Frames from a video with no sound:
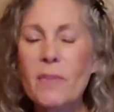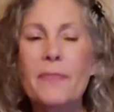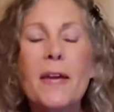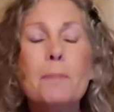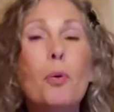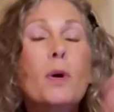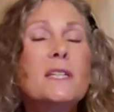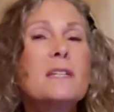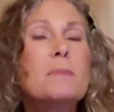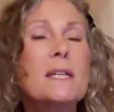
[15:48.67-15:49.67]
They
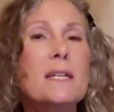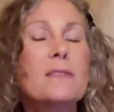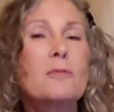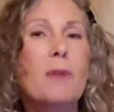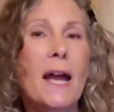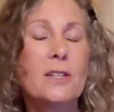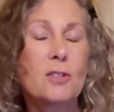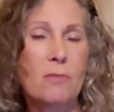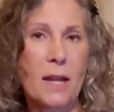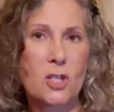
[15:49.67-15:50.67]
pointed me in the right
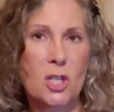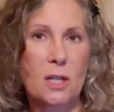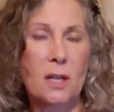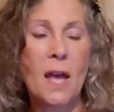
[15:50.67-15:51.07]
direction.